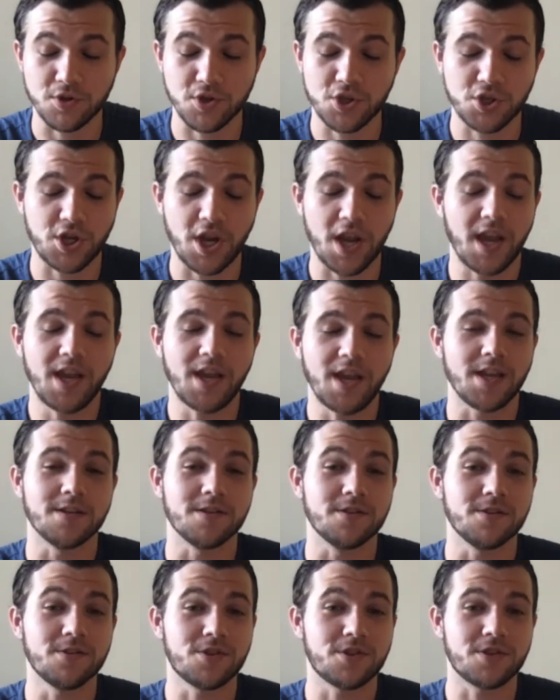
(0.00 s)

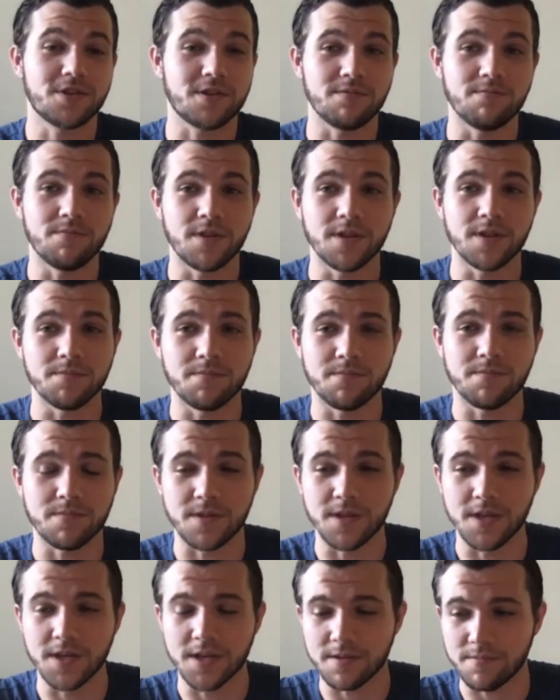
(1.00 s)
changed the
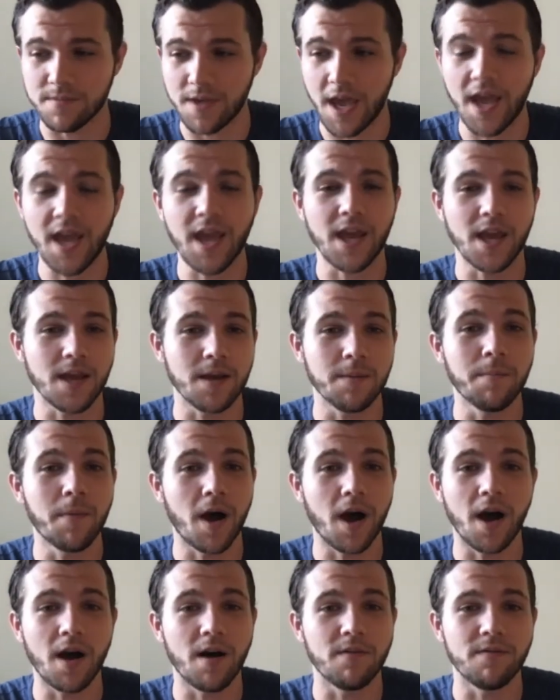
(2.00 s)
the game
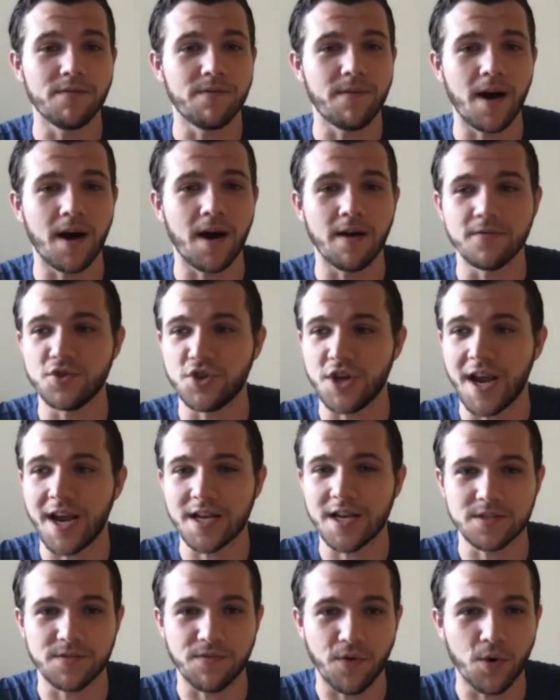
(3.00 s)
of of
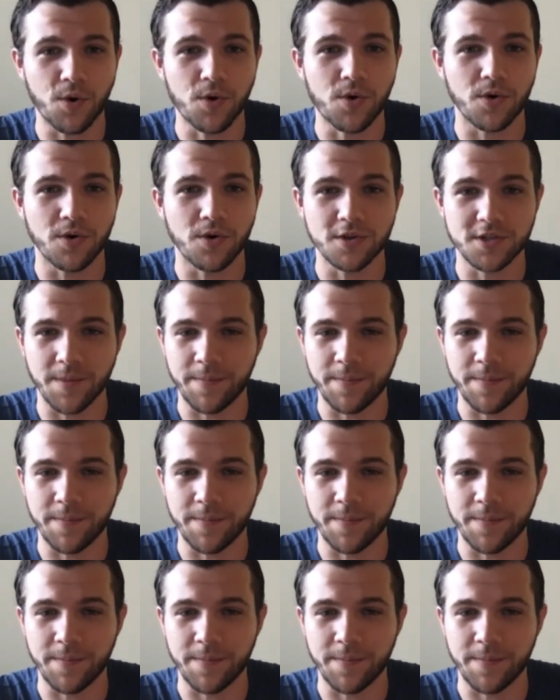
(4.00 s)
jazz vocals.